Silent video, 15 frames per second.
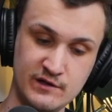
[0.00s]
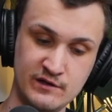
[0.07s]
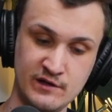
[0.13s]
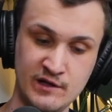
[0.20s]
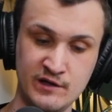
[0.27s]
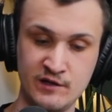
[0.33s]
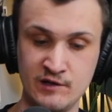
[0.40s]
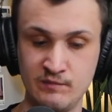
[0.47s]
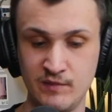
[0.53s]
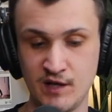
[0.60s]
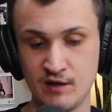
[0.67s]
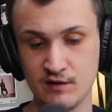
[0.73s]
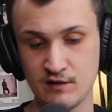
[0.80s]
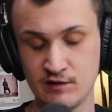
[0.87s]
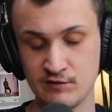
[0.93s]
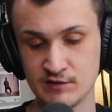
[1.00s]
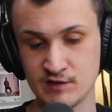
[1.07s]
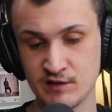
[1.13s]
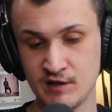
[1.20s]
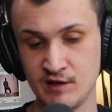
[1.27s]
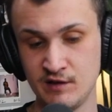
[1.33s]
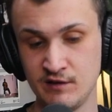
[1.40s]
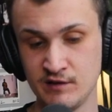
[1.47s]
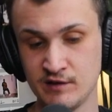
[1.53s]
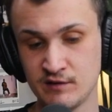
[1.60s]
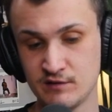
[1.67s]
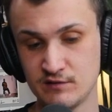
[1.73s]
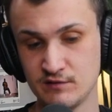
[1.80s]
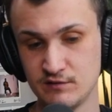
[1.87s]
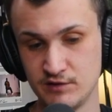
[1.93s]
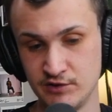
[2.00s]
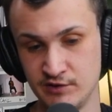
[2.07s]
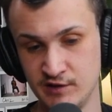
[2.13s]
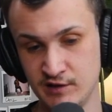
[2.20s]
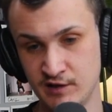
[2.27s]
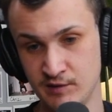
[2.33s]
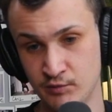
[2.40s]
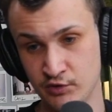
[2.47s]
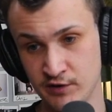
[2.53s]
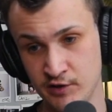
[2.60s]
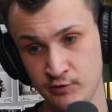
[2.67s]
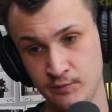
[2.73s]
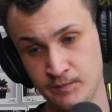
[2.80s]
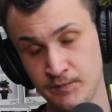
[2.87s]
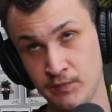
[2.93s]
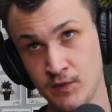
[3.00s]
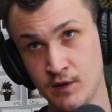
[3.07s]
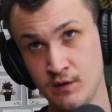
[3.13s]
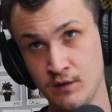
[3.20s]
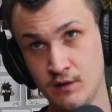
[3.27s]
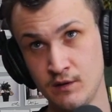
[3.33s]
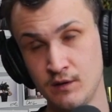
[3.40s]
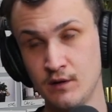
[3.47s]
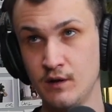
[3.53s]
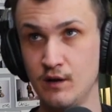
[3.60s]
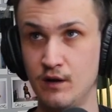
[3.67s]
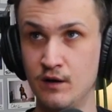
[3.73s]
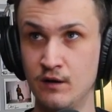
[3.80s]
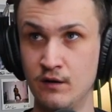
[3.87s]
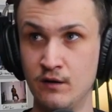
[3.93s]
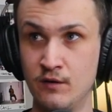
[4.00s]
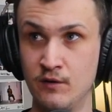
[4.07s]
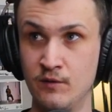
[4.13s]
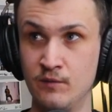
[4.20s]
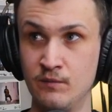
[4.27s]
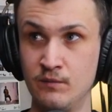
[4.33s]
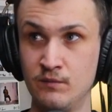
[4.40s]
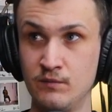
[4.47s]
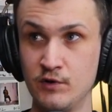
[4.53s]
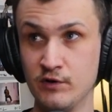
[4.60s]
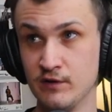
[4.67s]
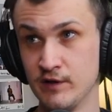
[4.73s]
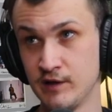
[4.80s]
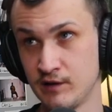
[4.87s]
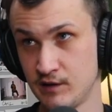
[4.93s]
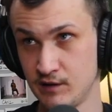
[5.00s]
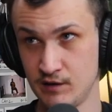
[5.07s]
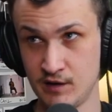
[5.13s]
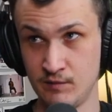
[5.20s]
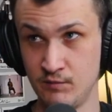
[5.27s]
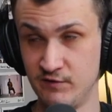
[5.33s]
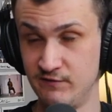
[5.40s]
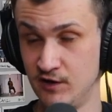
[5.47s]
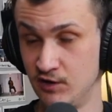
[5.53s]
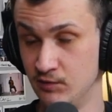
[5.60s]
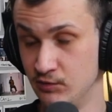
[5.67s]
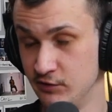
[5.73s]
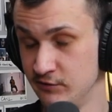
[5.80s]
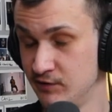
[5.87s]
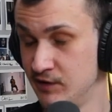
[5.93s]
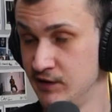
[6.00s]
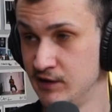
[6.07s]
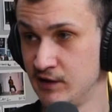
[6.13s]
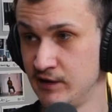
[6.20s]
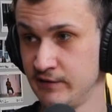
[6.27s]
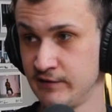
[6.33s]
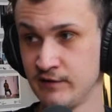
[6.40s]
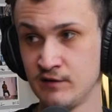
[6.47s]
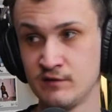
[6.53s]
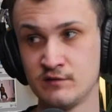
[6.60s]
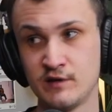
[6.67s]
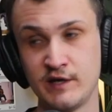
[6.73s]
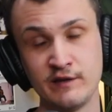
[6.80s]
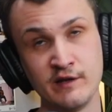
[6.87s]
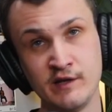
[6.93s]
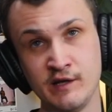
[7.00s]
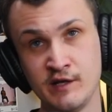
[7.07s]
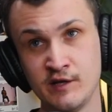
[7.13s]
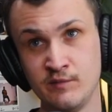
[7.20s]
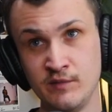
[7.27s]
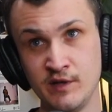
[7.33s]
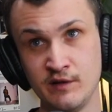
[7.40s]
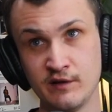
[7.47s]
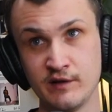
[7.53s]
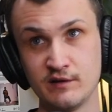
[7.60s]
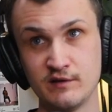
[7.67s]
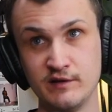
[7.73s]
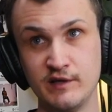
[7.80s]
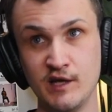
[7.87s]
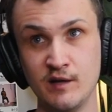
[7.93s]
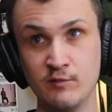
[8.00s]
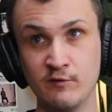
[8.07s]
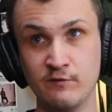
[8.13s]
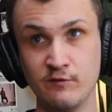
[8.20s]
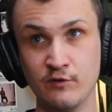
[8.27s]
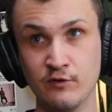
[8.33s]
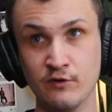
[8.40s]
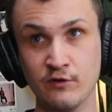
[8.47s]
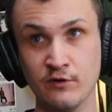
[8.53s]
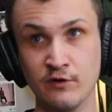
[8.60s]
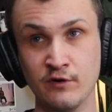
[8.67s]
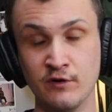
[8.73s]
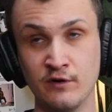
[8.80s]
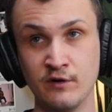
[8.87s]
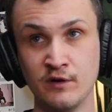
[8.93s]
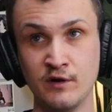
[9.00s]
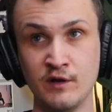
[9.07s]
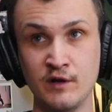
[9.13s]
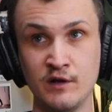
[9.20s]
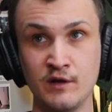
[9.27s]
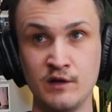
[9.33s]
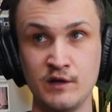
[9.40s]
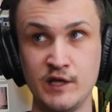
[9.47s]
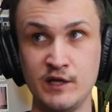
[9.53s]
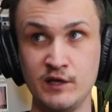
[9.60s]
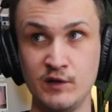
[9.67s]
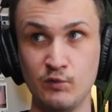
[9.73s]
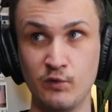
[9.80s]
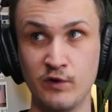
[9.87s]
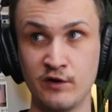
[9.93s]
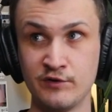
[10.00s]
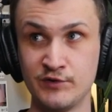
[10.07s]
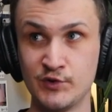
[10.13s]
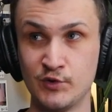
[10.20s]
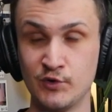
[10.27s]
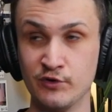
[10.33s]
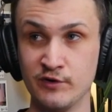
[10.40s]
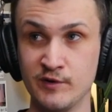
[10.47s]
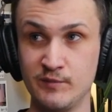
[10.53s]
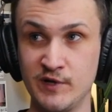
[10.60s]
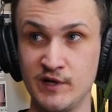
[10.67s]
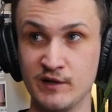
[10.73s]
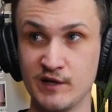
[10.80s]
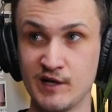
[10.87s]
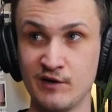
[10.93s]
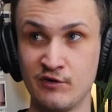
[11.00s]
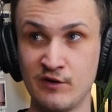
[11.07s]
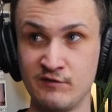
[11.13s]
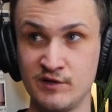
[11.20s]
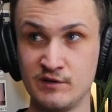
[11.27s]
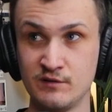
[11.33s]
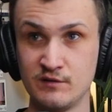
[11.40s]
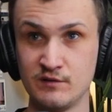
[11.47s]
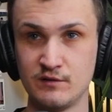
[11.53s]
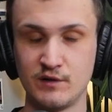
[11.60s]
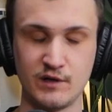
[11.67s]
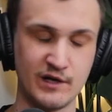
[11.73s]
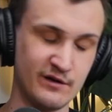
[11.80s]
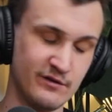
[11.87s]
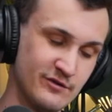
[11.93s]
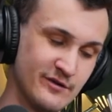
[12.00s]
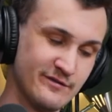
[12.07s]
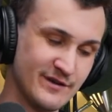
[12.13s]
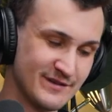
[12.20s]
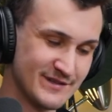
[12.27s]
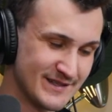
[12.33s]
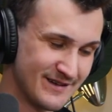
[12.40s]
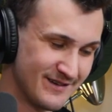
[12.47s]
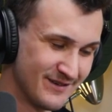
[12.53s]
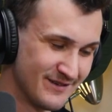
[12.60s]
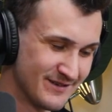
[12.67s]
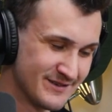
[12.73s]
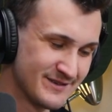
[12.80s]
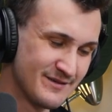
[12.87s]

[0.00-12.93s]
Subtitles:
and then I hit him back and I was like, hey, like, do you need any more help? Or like, I'm available if you need anything. And then he hit me like the day before he went on tour, being like, I don't know if I can say any of this.